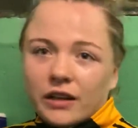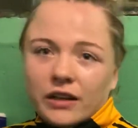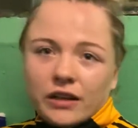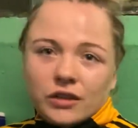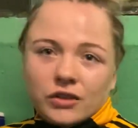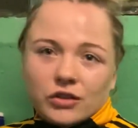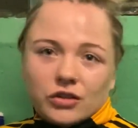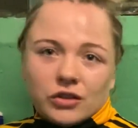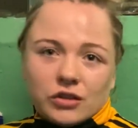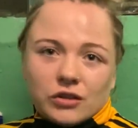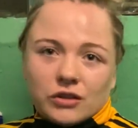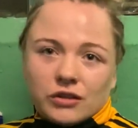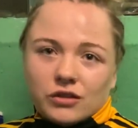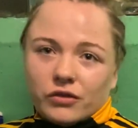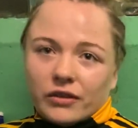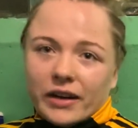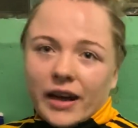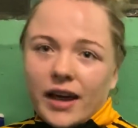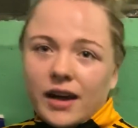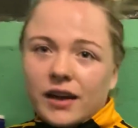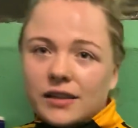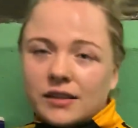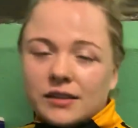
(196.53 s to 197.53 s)
just
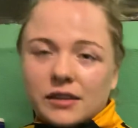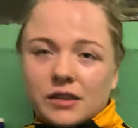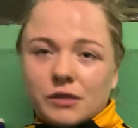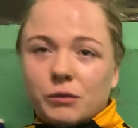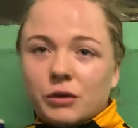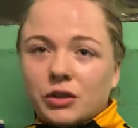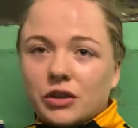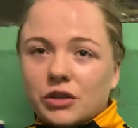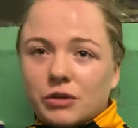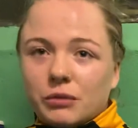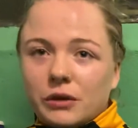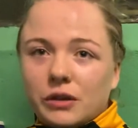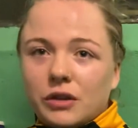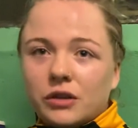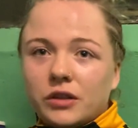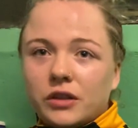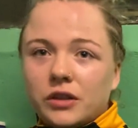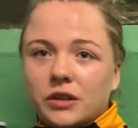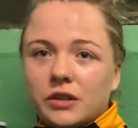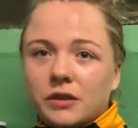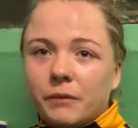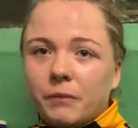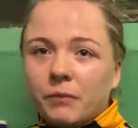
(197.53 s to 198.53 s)
relaxing as much as we
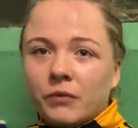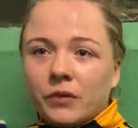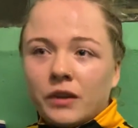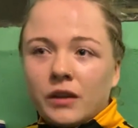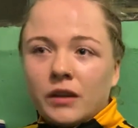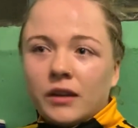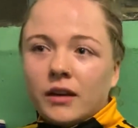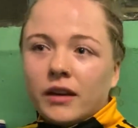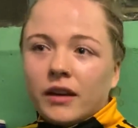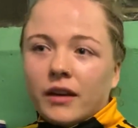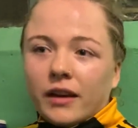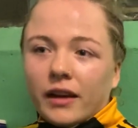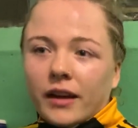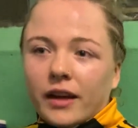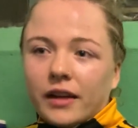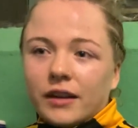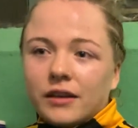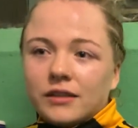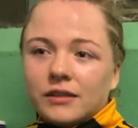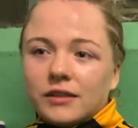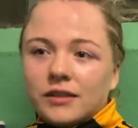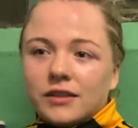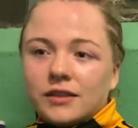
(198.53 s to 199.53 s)
could.
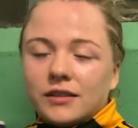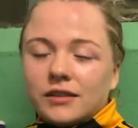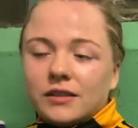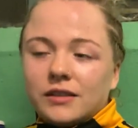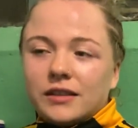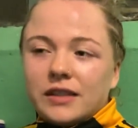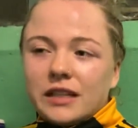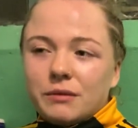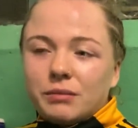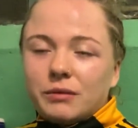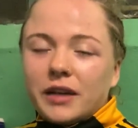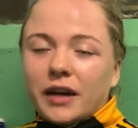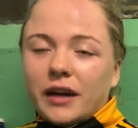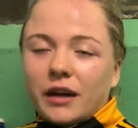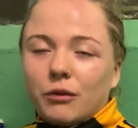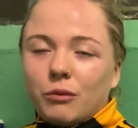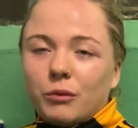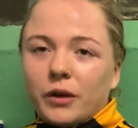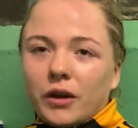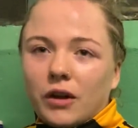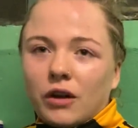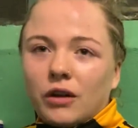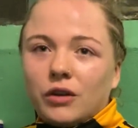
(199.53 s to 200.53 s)
And deep down
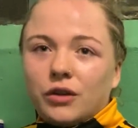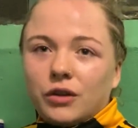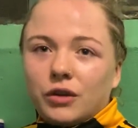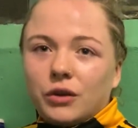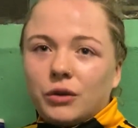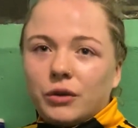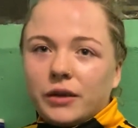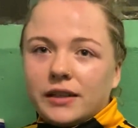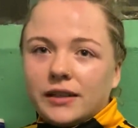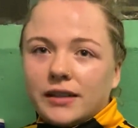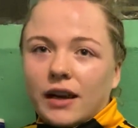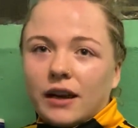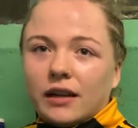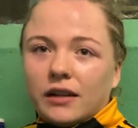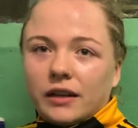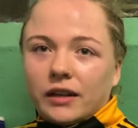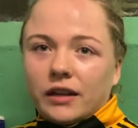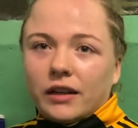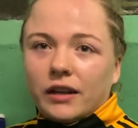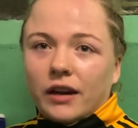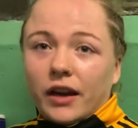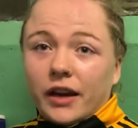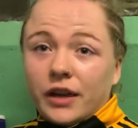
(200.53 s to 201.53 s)
we all knew
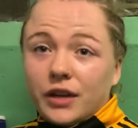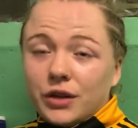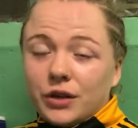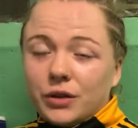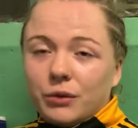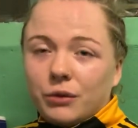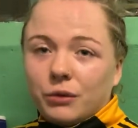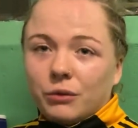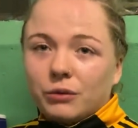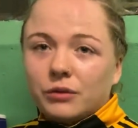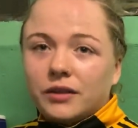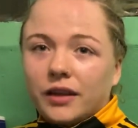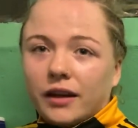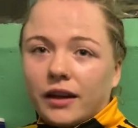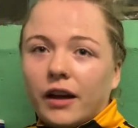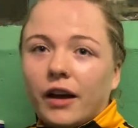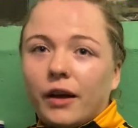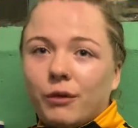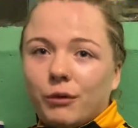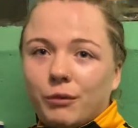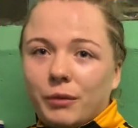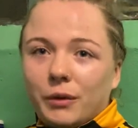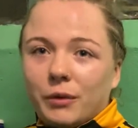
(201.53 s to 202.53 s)
I knew that I
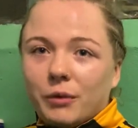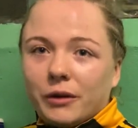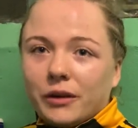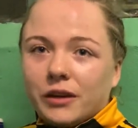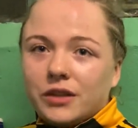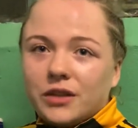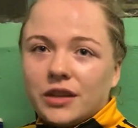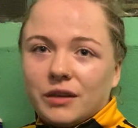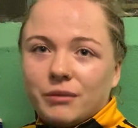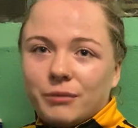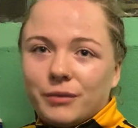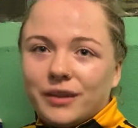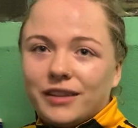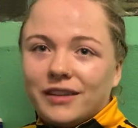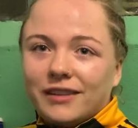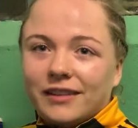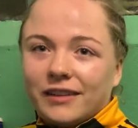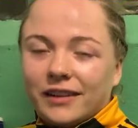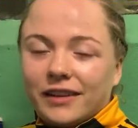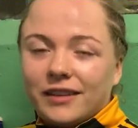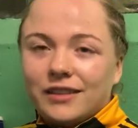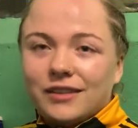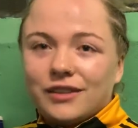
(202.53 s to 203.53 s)
would be world champion
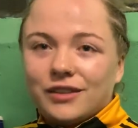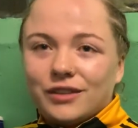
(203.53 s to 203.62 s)
tonight. So.